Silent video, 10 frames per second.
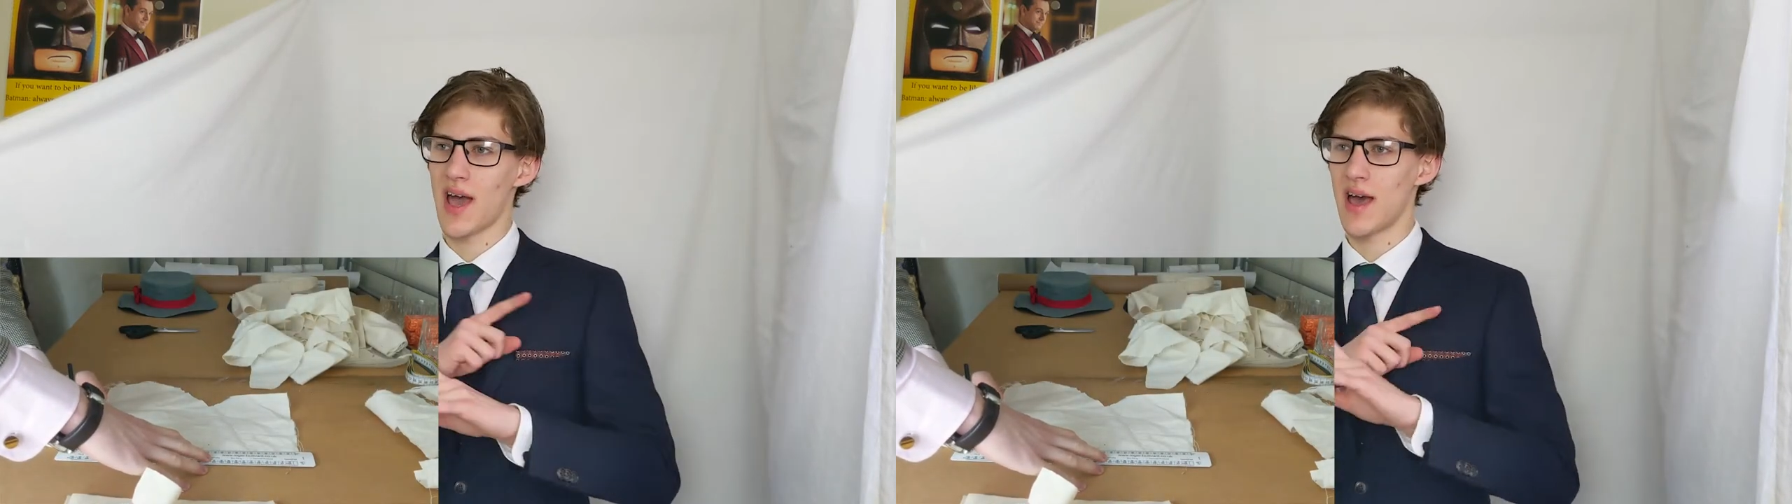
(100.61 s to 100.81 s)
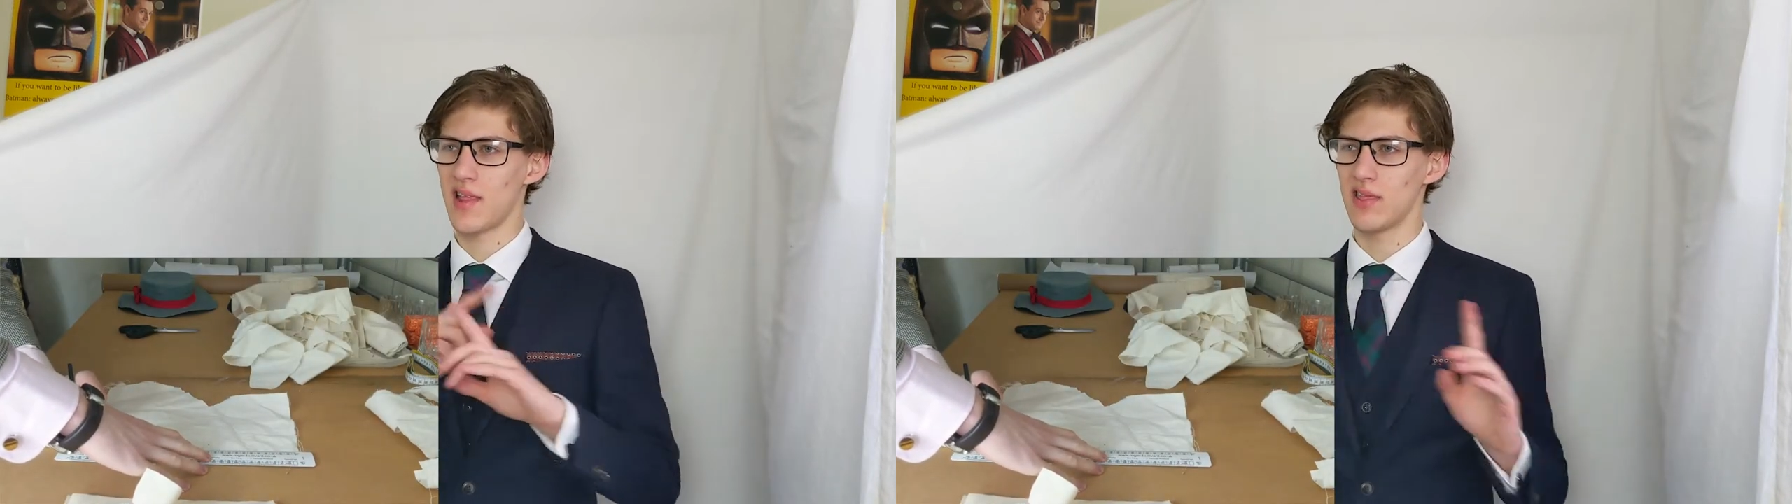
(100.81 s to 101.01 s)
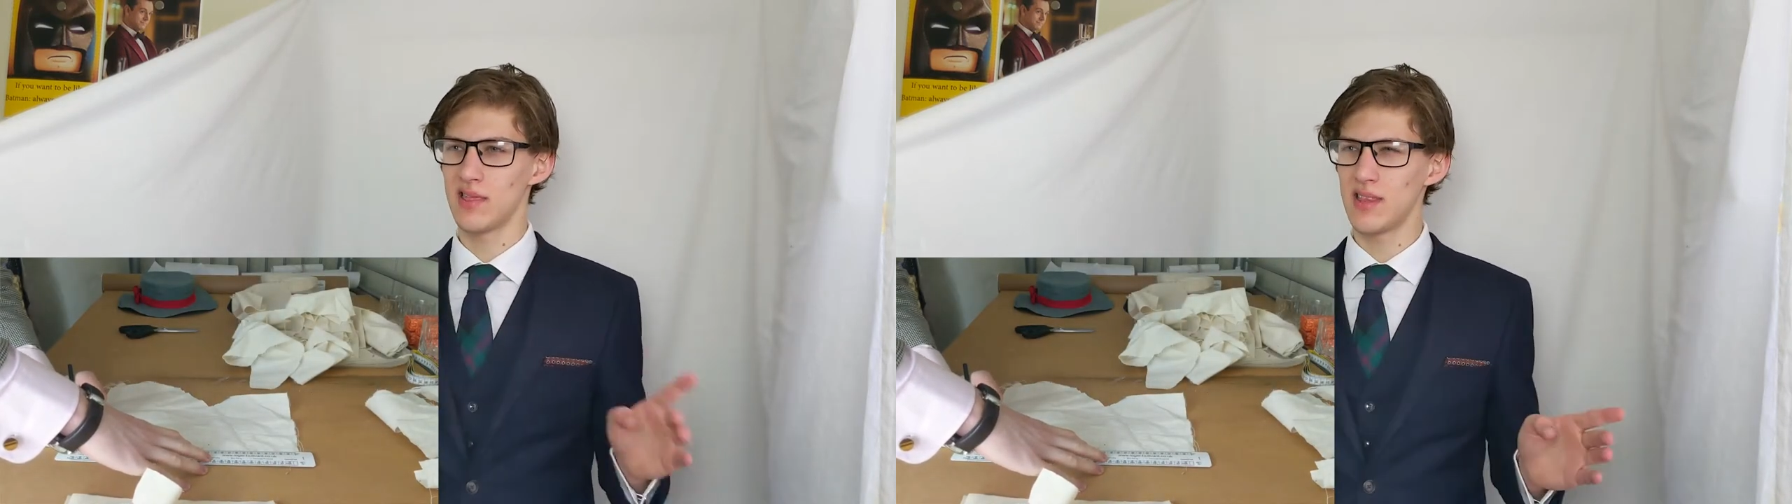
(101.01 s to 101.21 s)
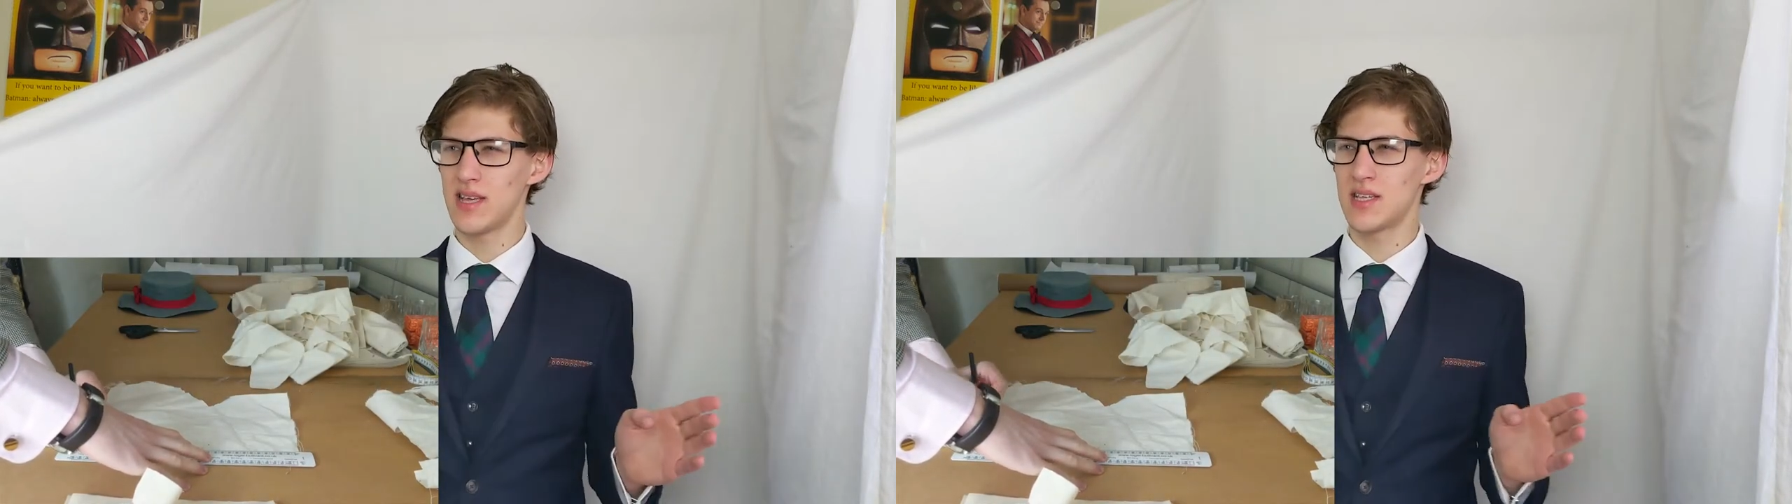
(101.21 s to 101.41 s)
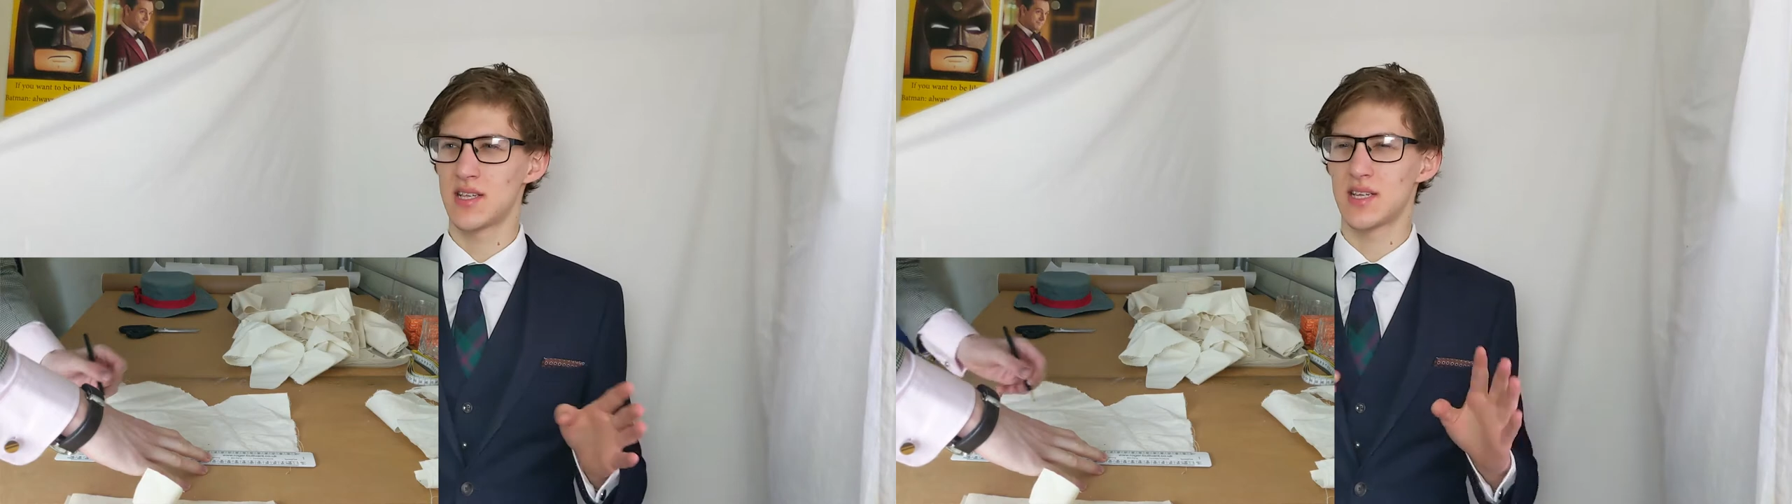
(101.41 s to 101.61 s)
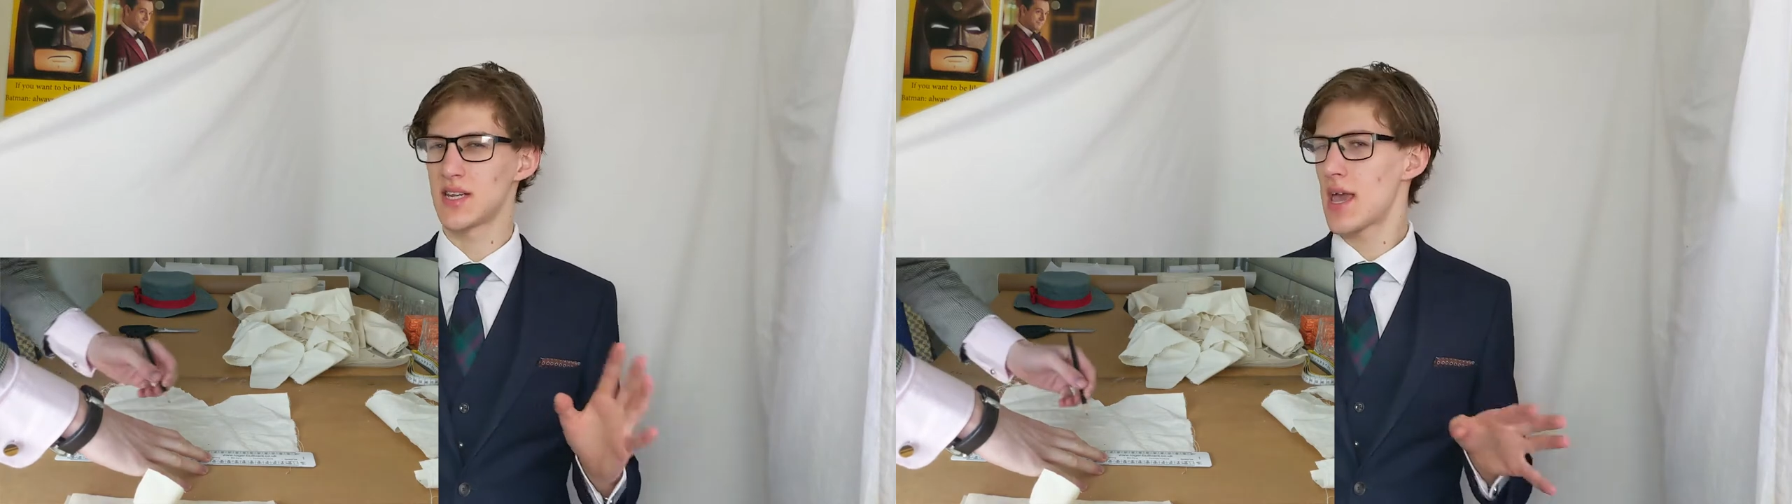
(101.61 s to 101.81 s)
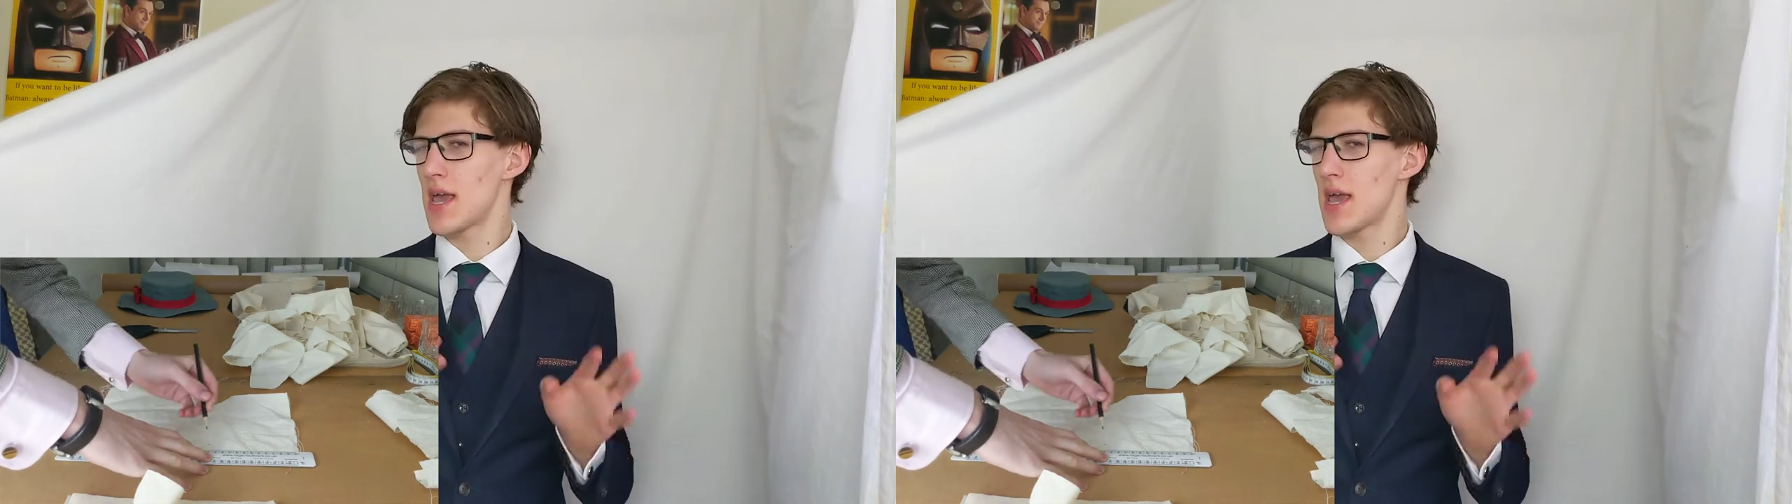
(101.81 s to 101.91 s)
at least